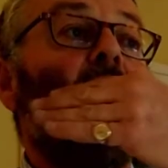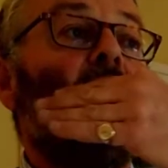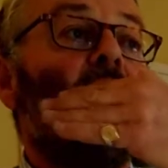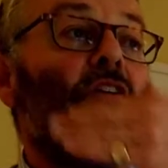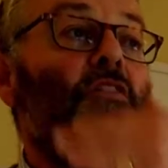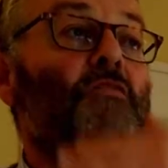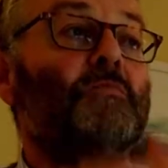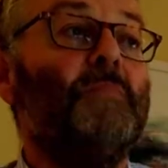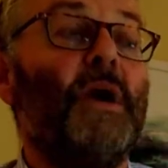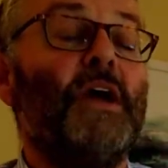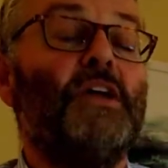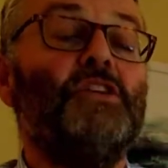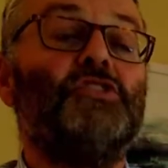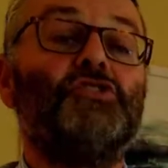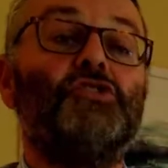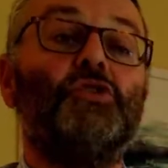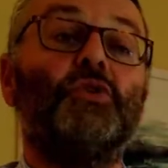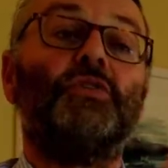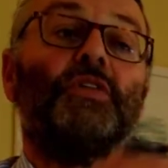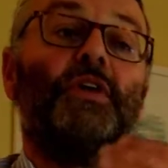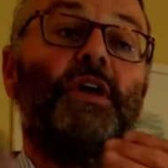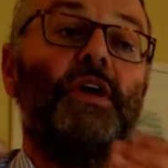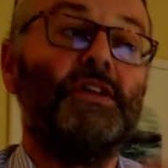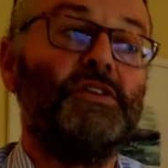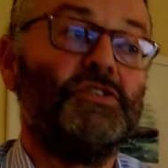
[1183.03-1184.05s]
you've made
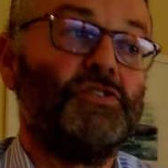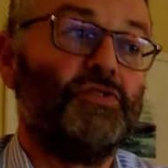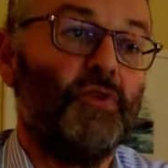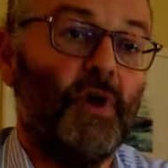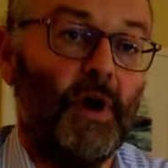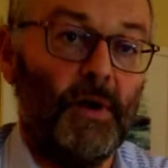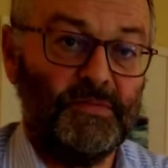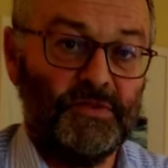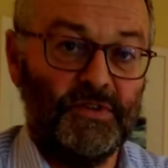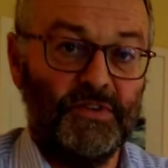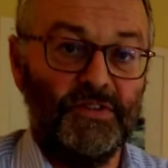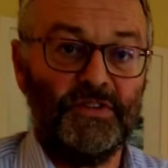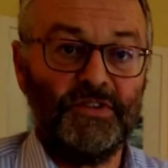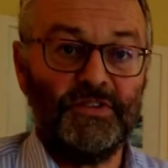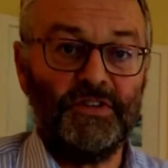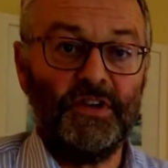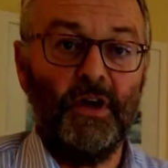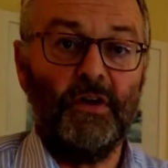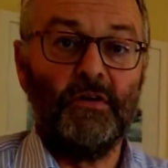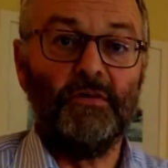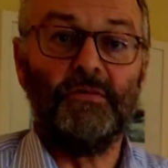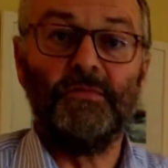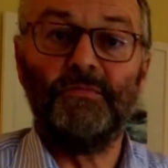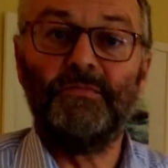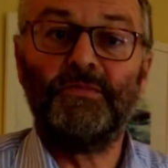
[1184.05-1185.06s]
sure that interruptions
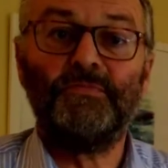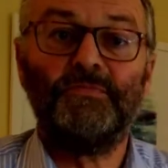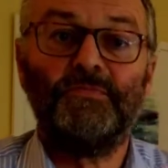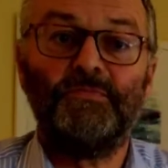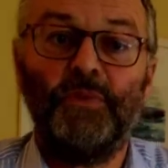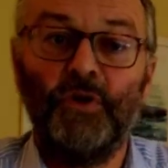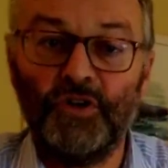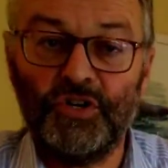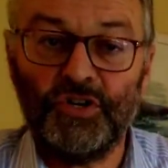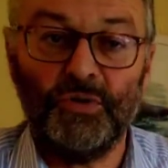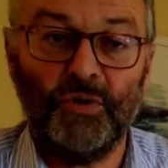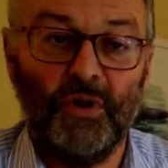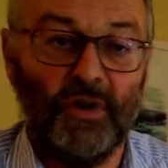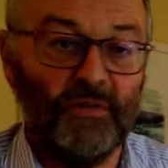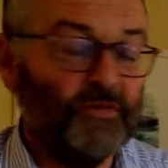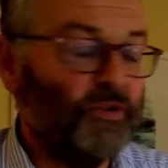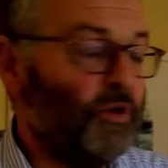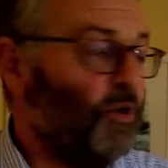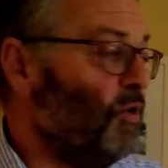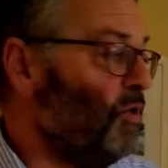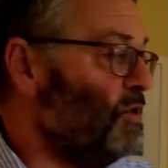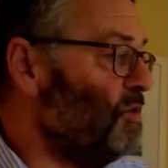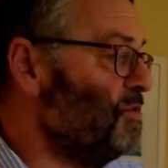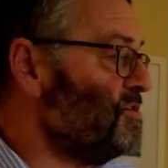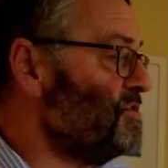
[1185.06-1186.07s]
don't push you off
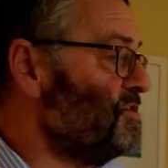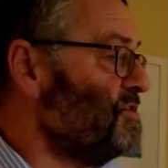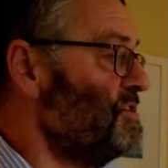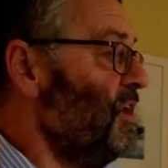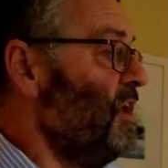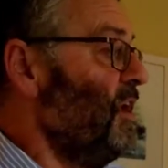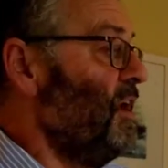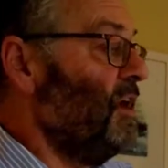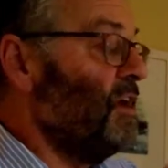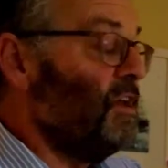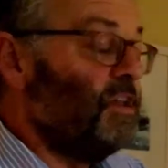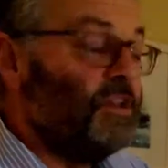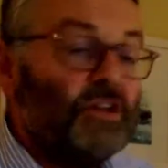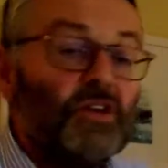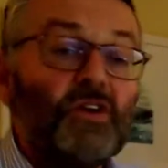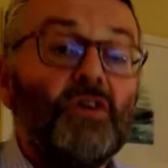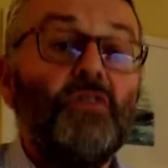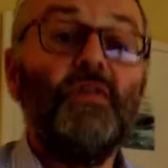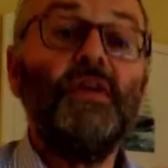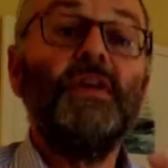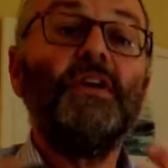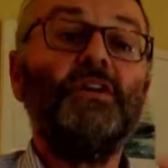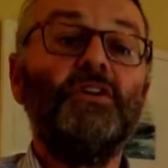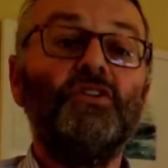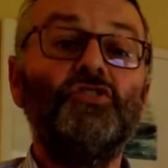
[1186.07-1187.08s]
course.
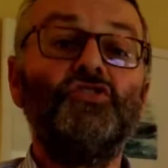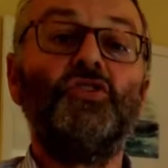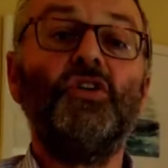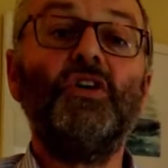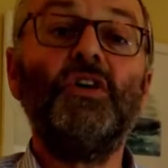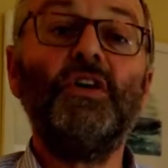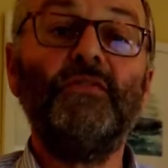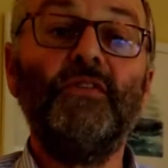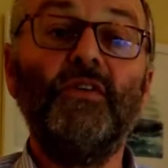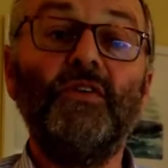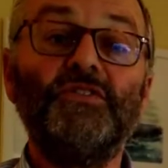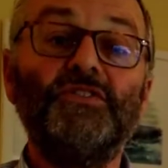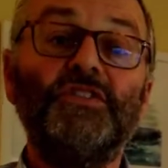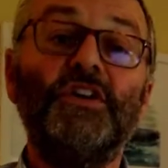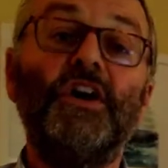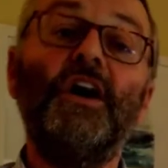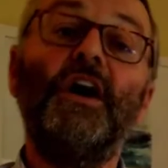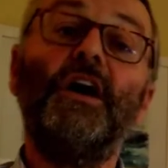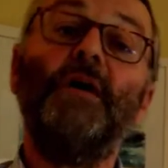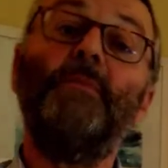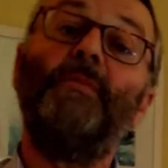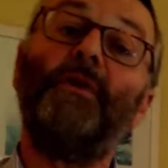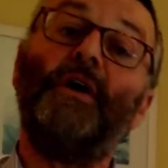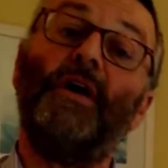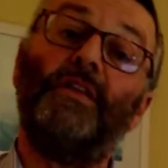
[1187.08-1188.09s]
You're in control of your
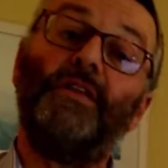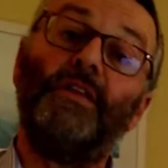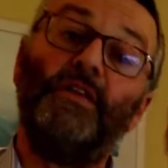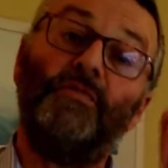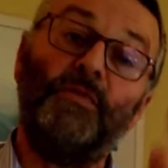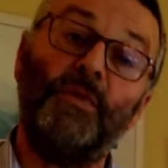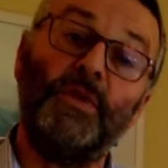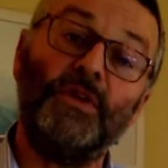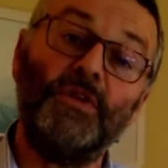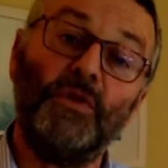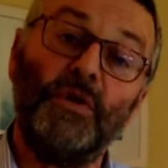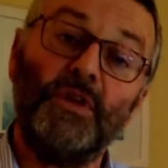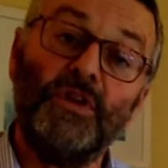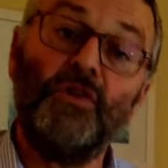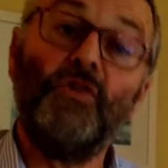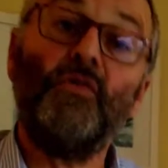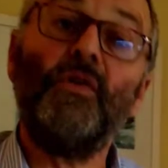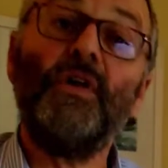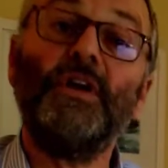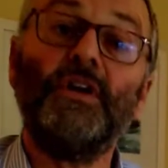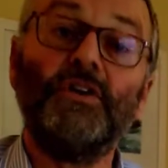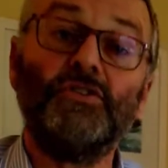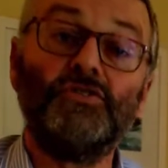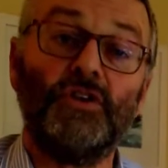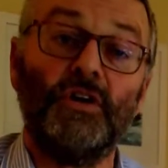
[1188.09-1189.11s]
time, and if you're
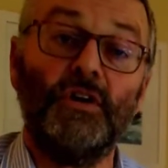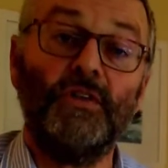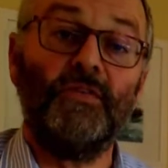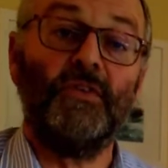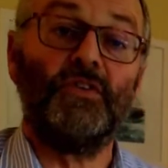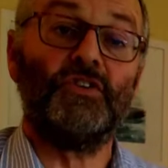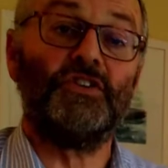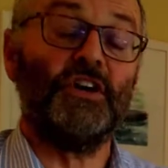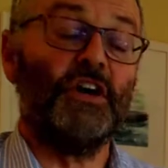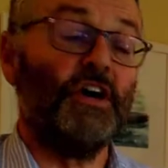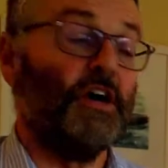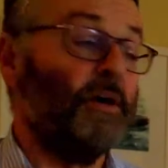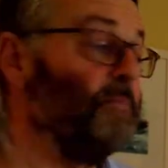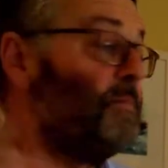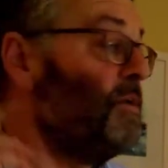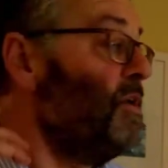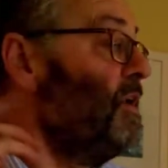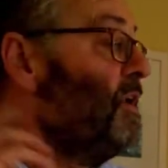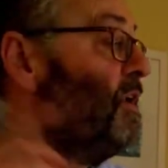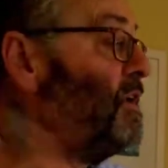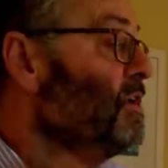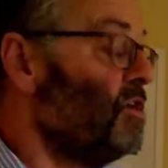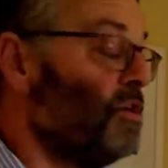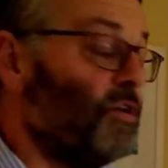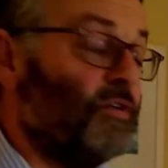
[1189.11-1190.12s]
in control of your time,
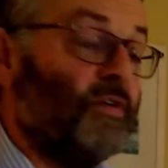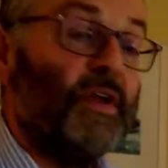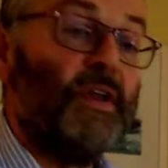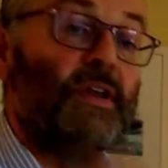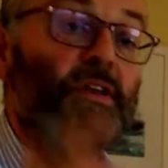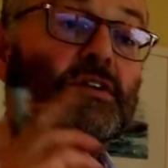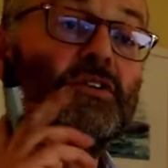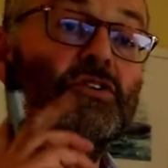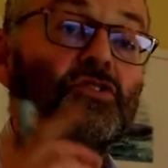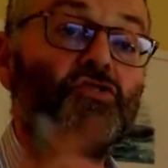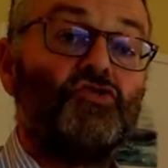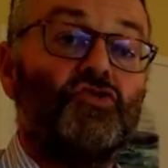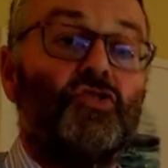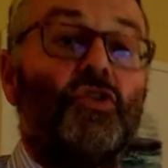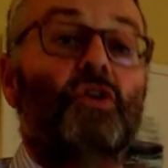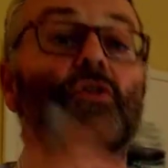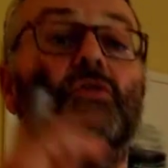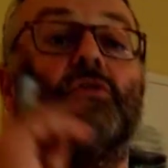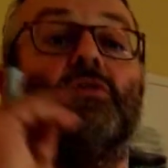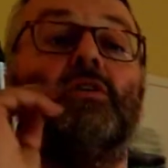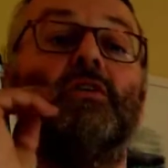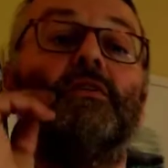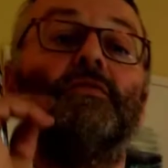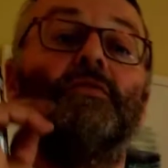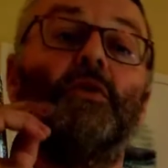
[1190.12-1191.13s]
you're in
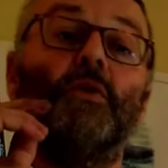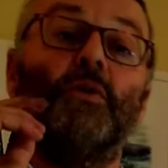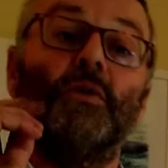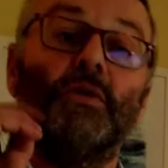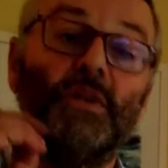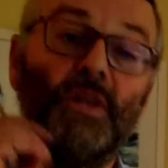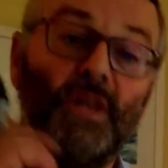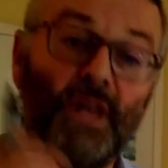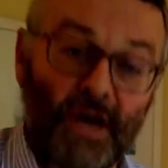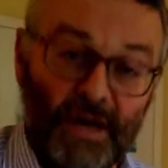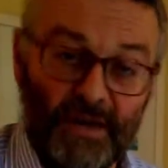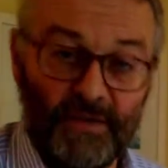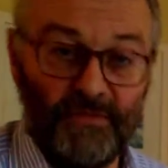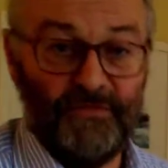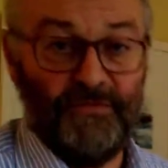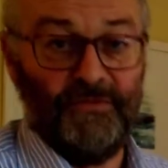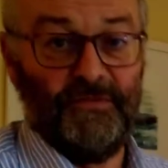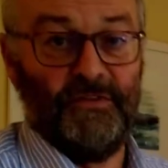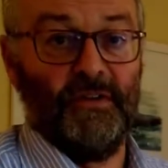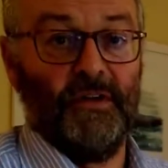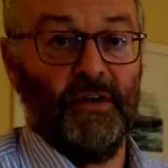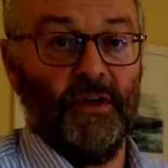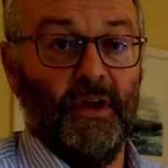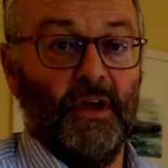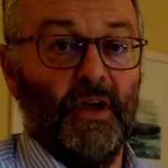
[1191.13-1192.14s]
control of your
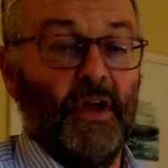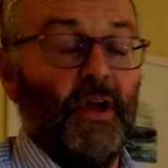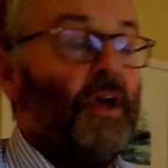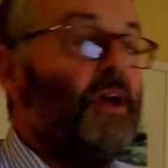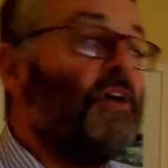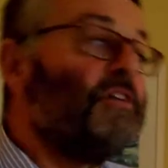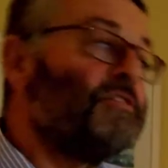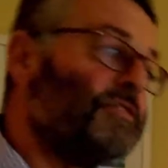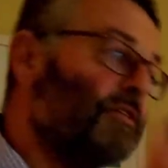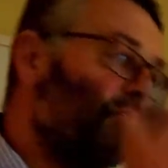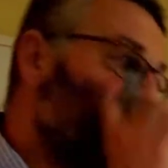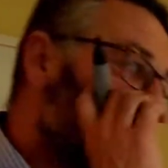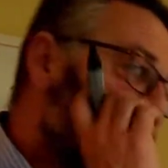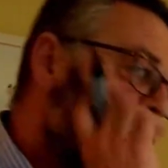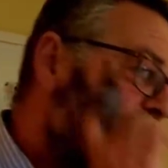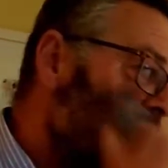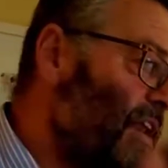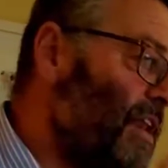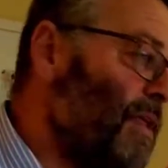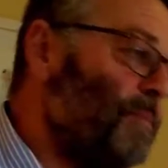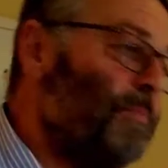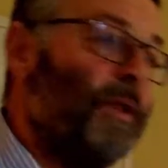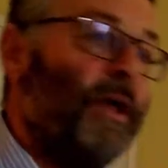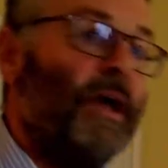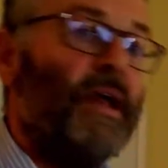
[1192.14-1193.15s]
life. So
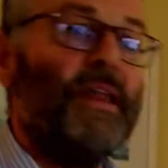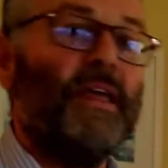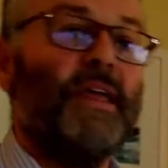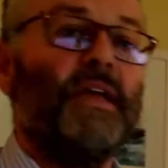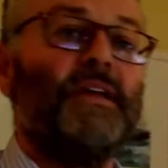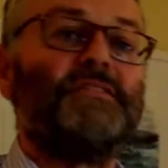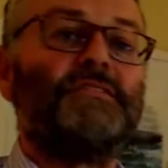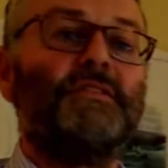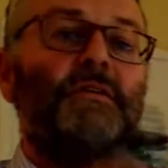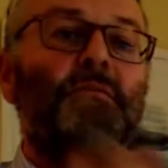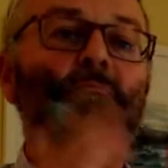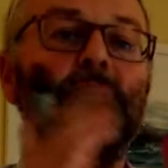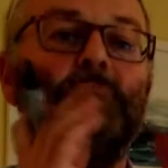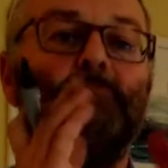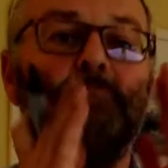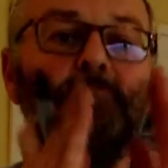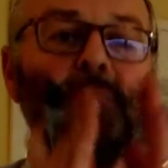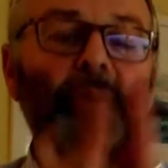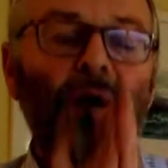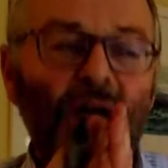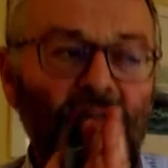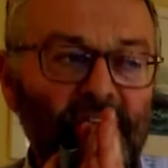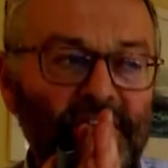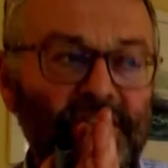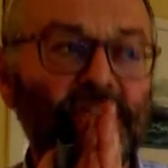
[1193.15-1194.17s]
daily planning, it's a
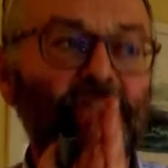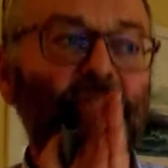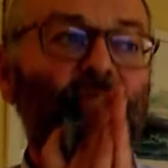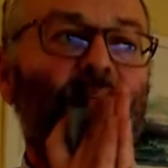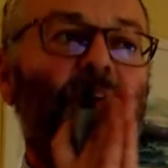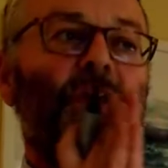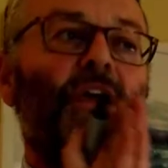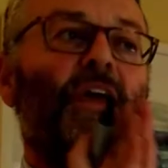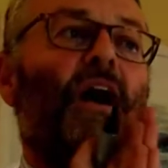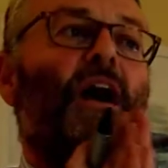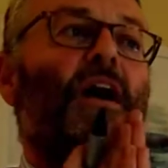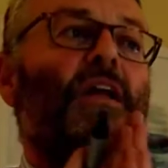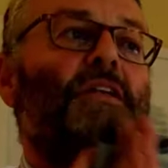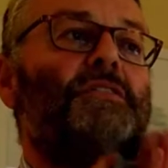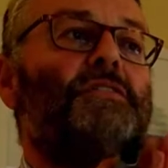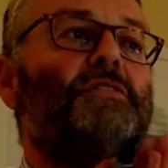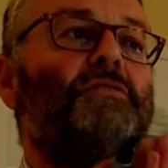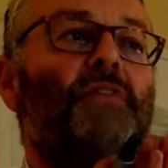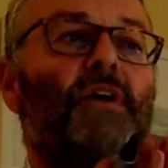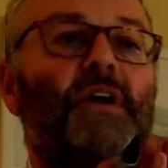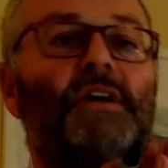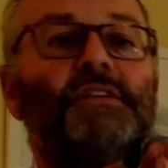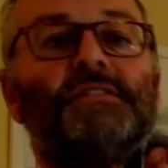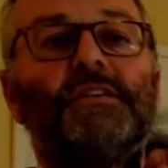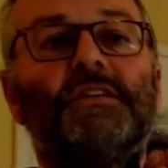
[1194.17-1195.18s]
massively
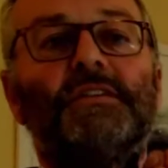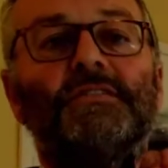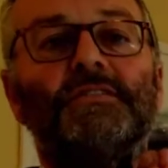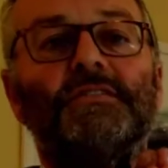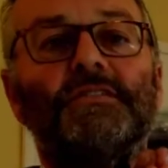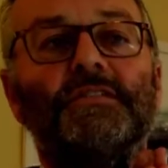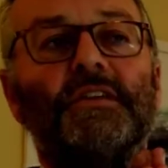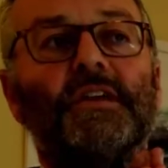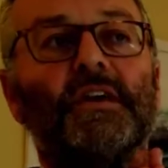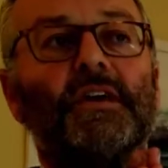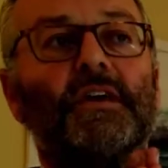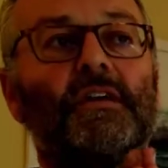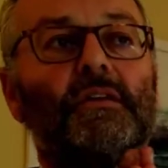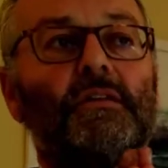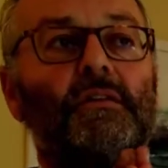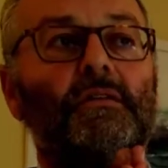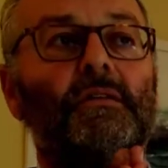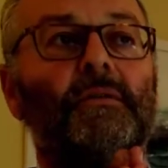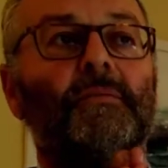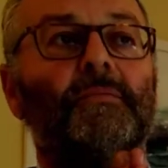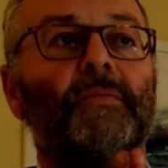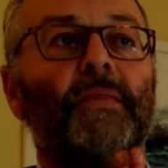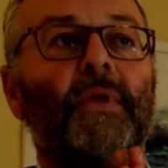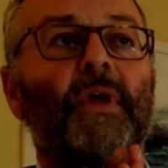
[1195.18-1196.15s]
underrated skill.